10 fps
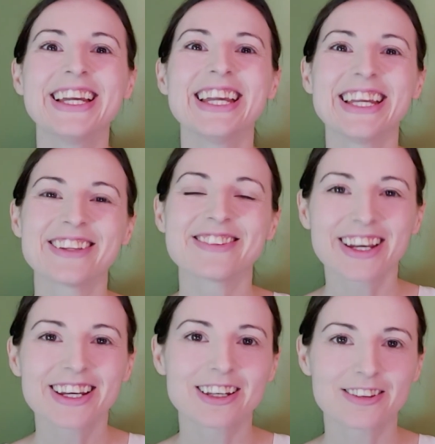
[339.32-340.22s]
In the
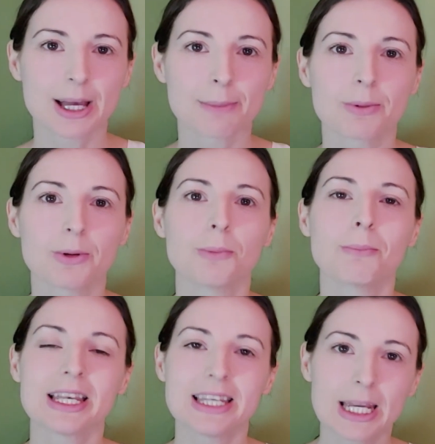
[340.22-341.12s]
second example,
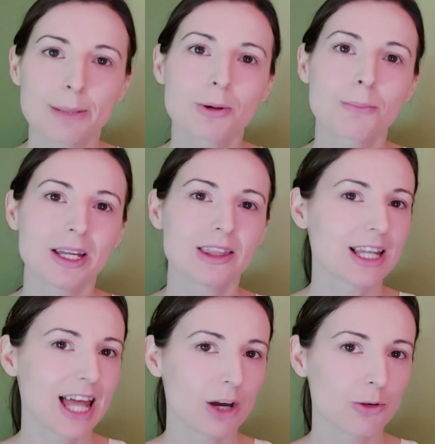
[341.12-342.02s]
my neighbor made the
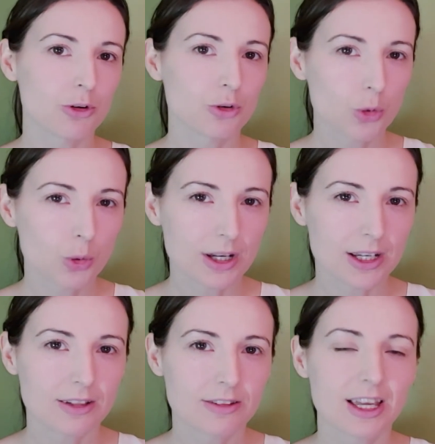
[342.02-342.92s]
loud
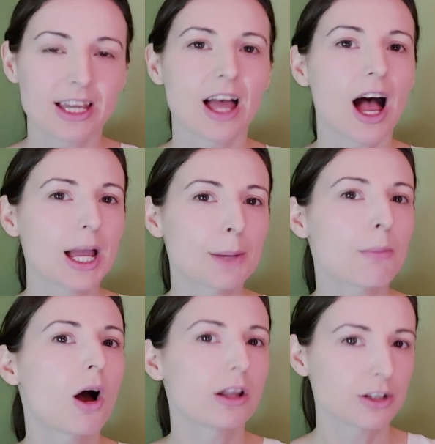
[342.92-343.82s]
noise and I
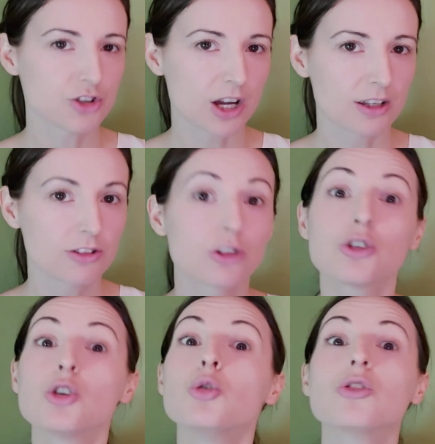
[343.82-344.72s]
apologized
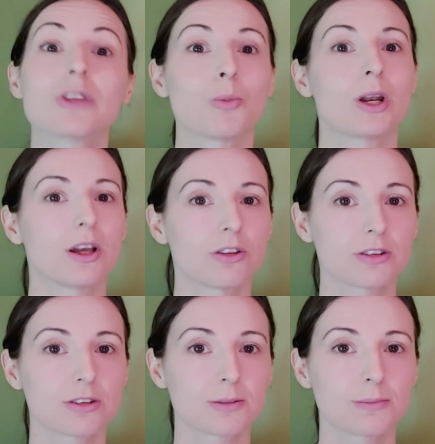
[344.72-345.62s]
to someone
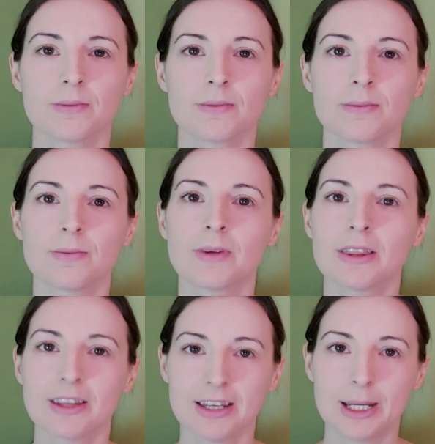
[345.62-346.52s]
else.
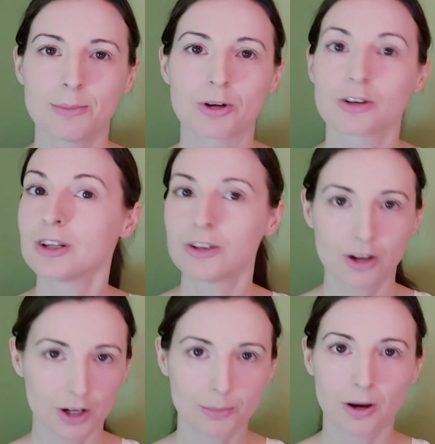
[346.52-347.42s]
The neighbor did
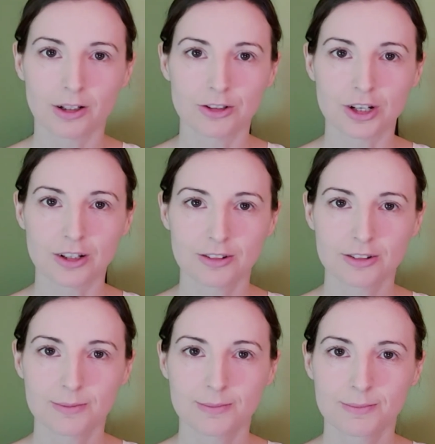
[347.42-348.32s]
not apologize.